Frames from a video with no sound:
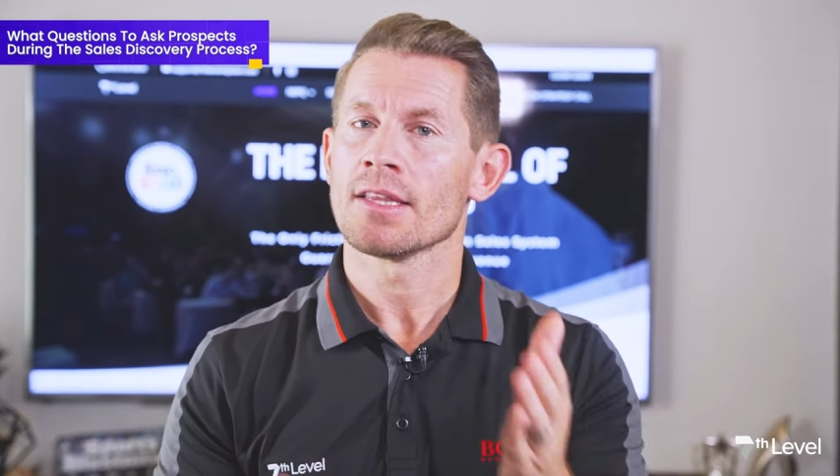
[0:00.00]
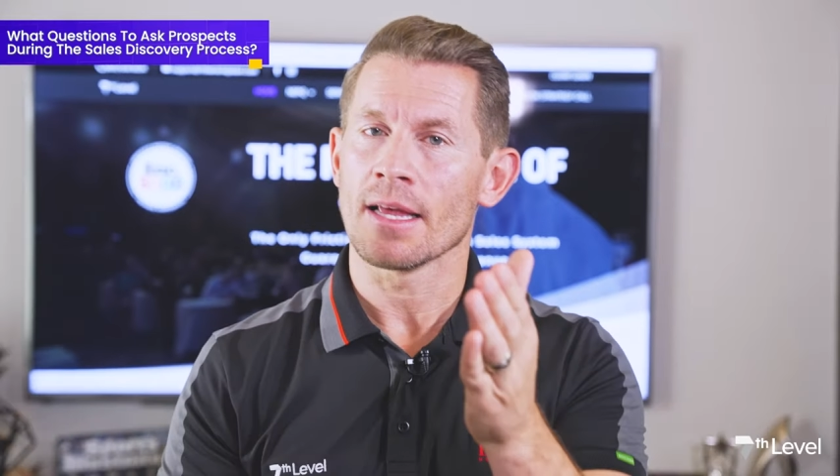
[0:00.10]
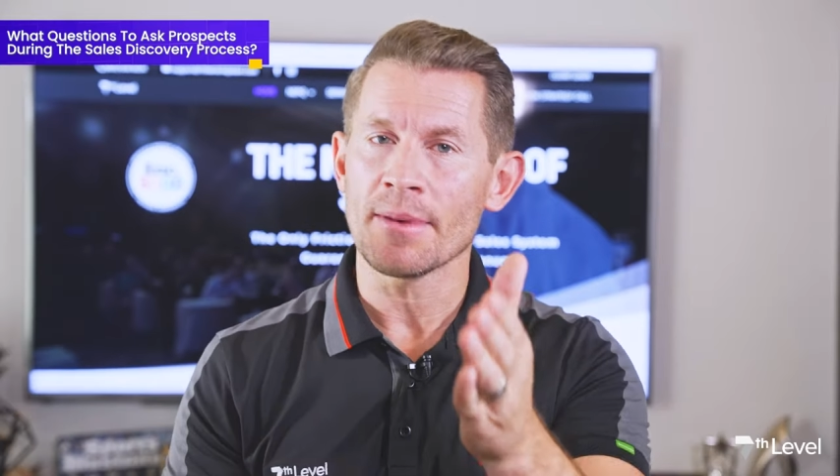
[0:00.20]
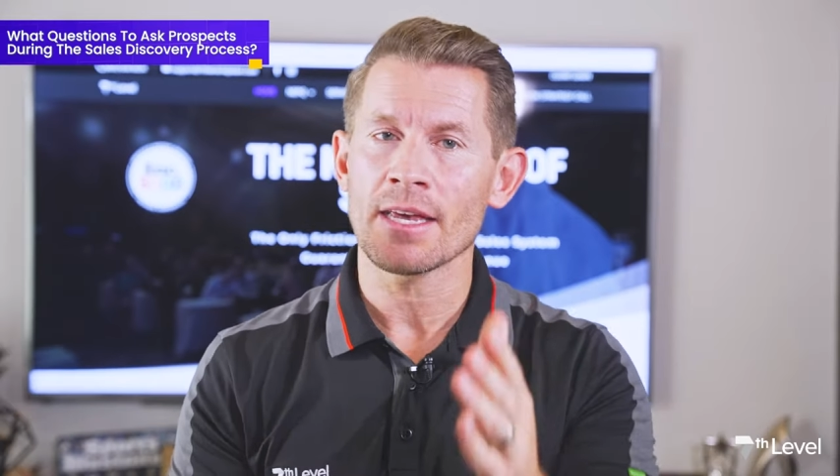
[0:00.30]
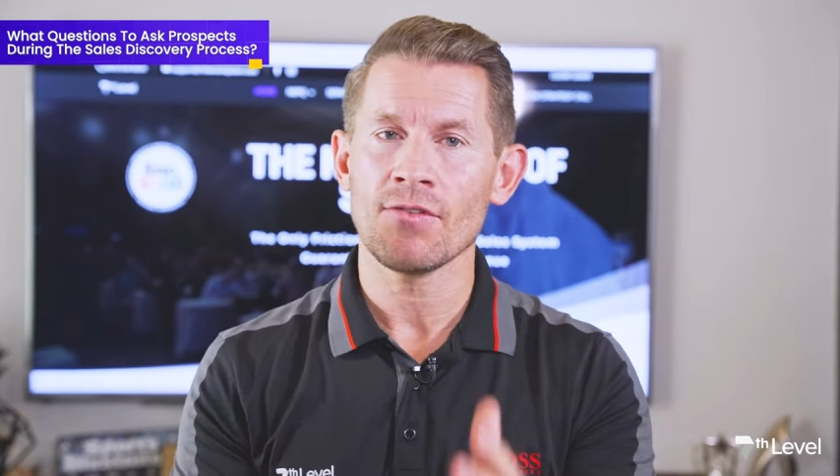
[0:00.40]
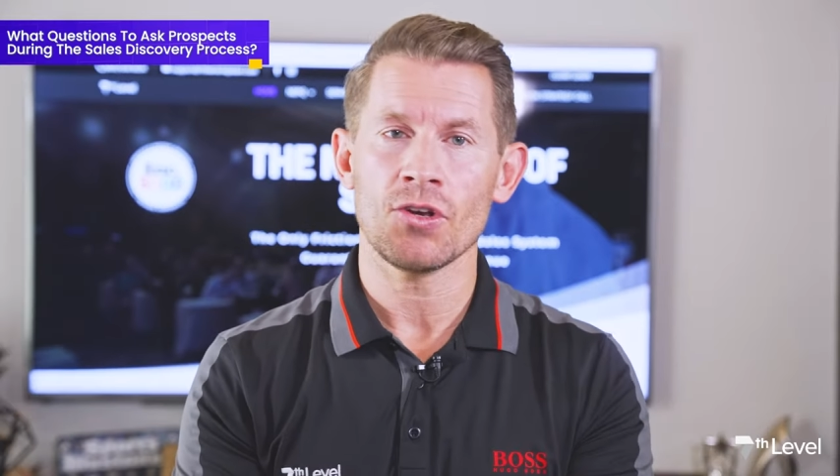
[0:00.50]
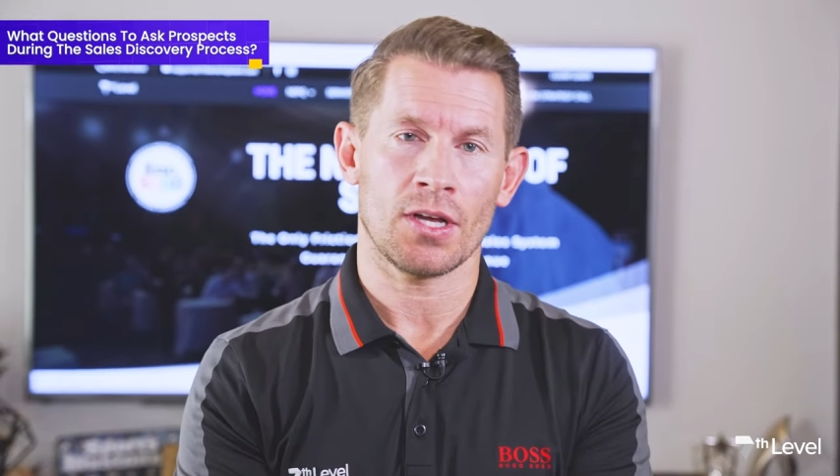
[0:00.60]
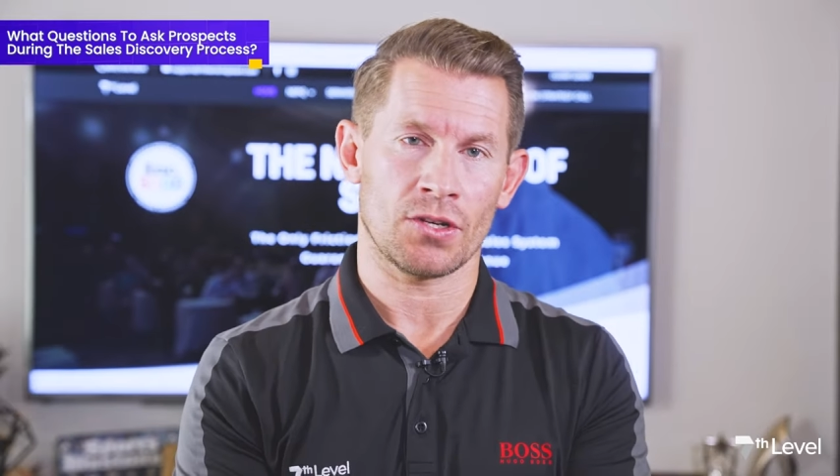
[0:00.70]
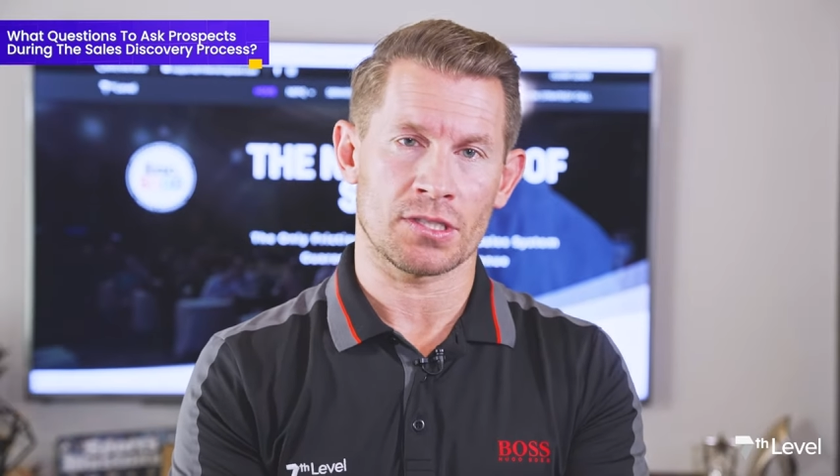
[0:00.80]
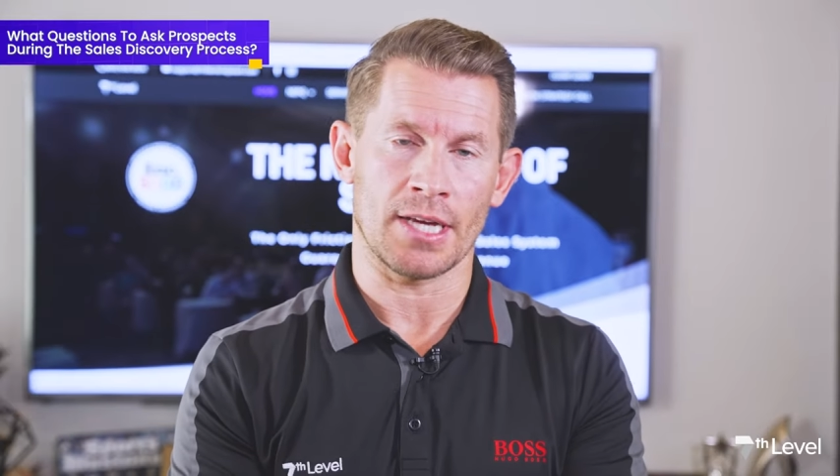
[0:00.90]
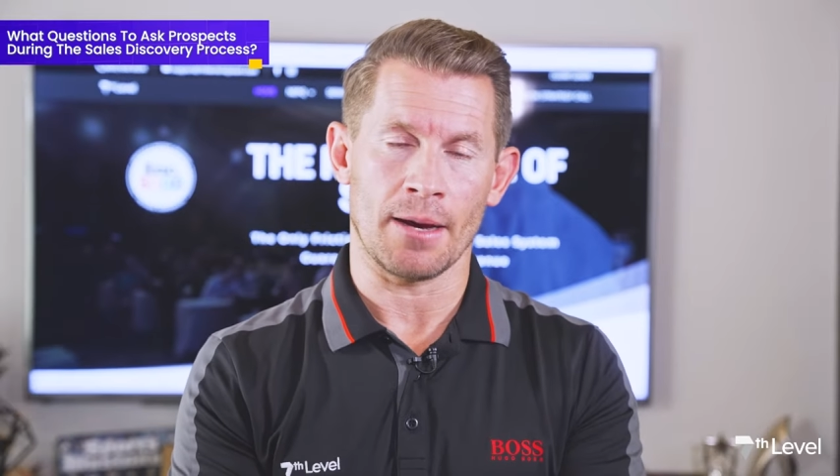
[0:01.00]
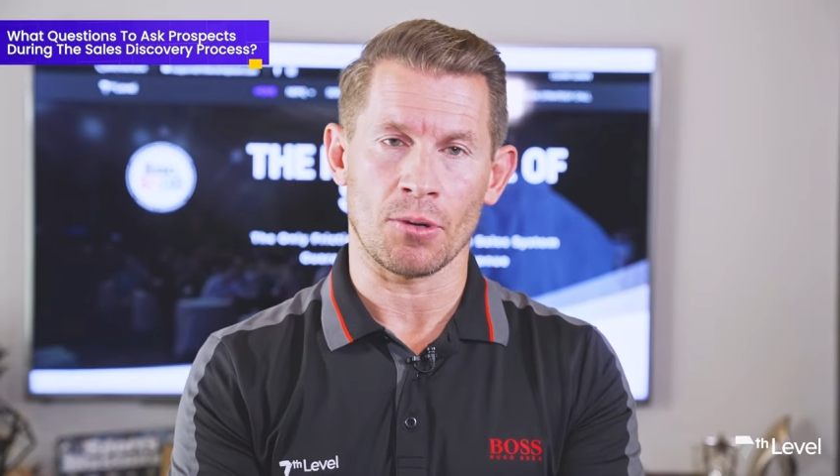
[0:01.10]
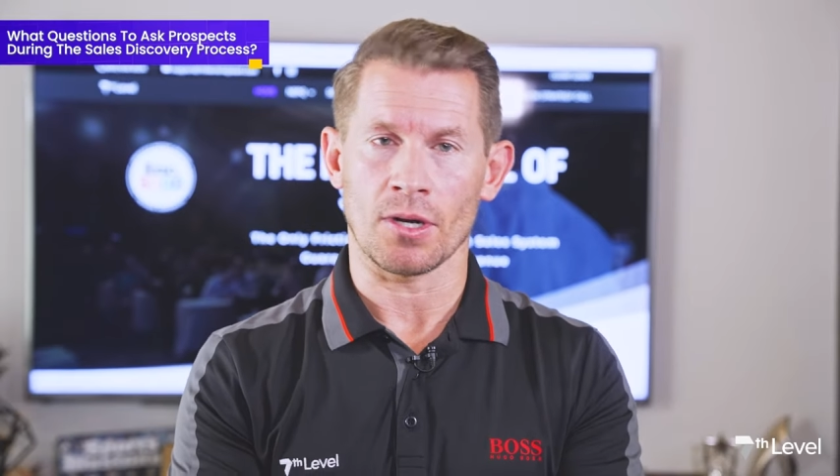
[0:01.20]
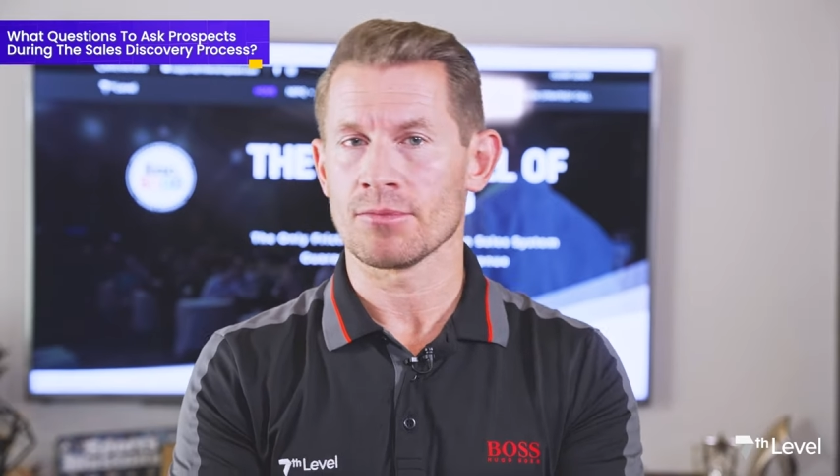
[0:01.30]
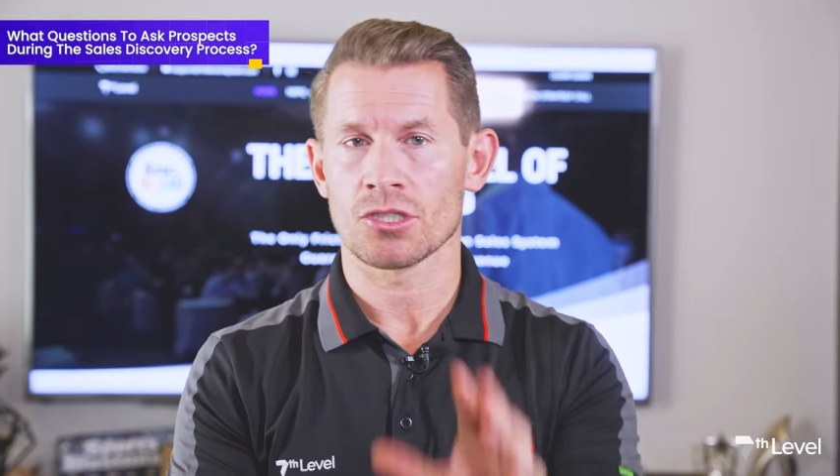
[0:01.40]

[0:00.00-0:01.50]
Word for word: Let me give you another example, and I'm